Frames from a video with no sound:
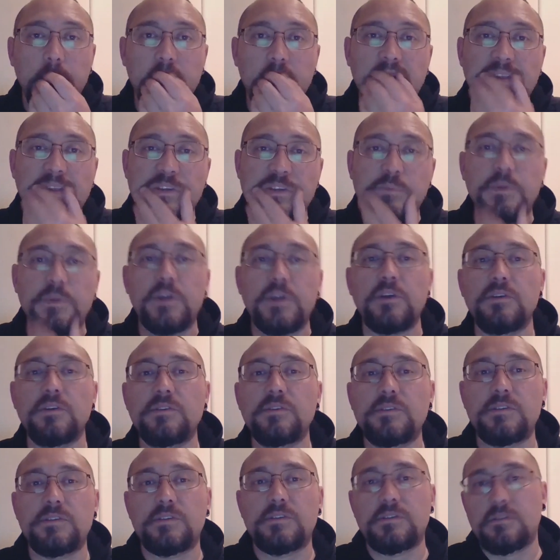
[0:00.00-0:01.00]
It's
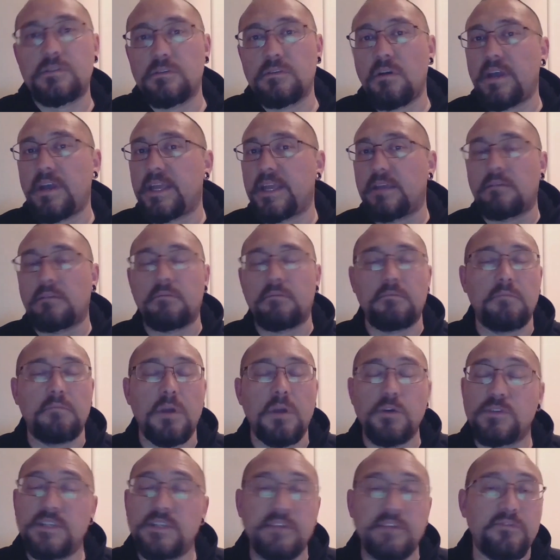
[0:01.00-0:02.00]
because, like
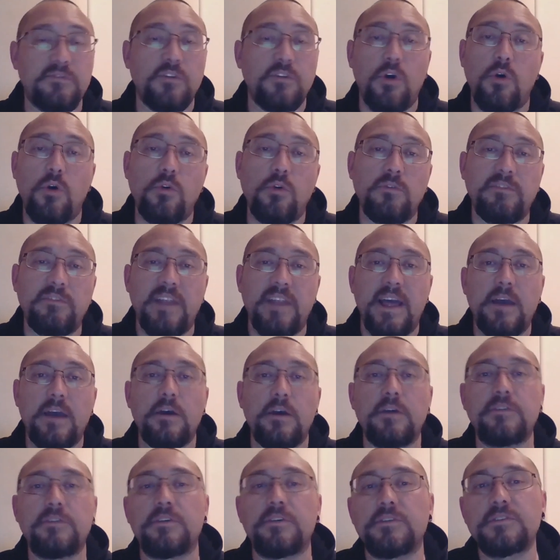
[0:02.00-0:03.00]
most, if not all, flat
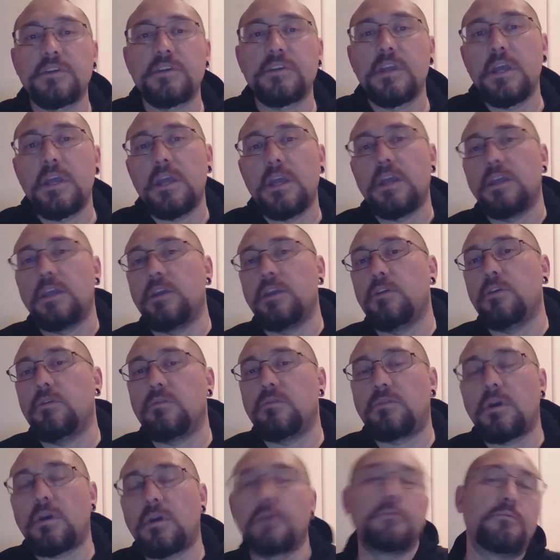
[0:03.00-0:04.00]
earthers,
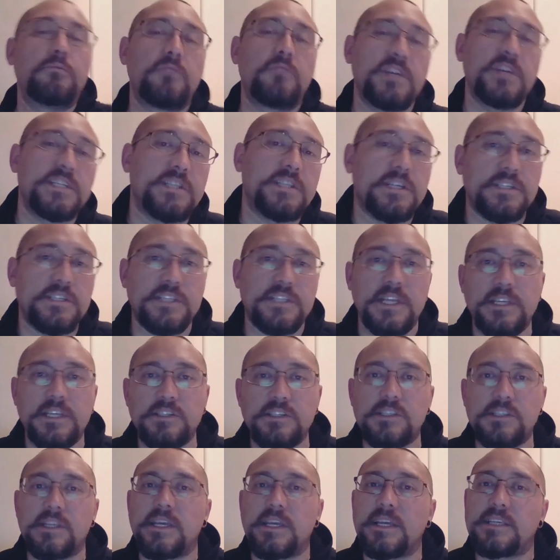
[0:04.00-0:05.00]
you don't research
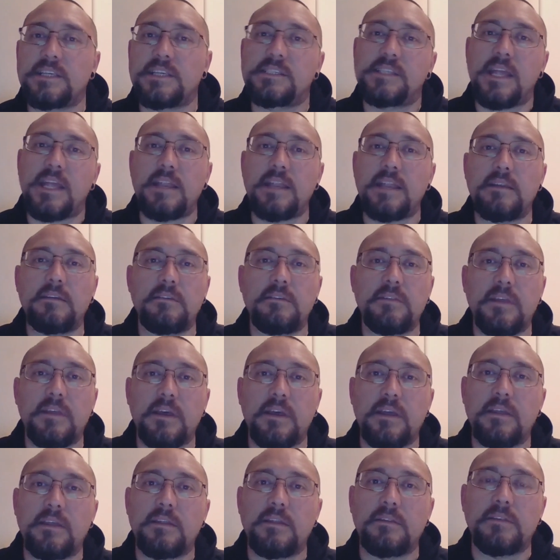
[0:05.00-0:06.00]
things to the extent
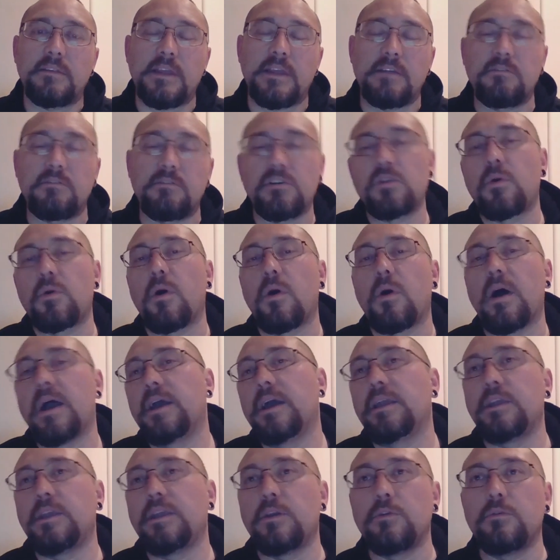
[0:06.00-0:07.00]
that they
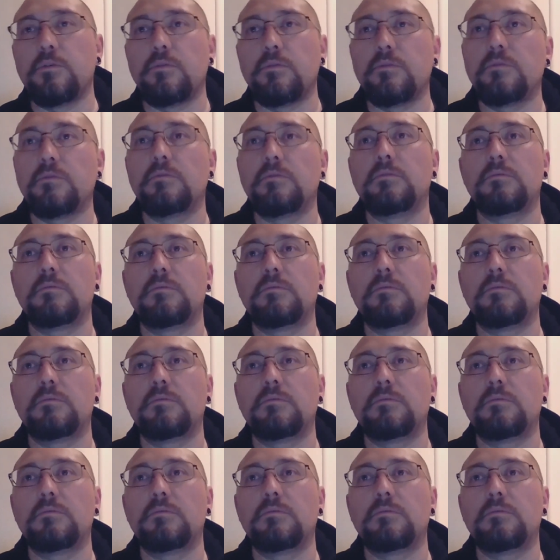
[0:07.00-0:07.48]
require. You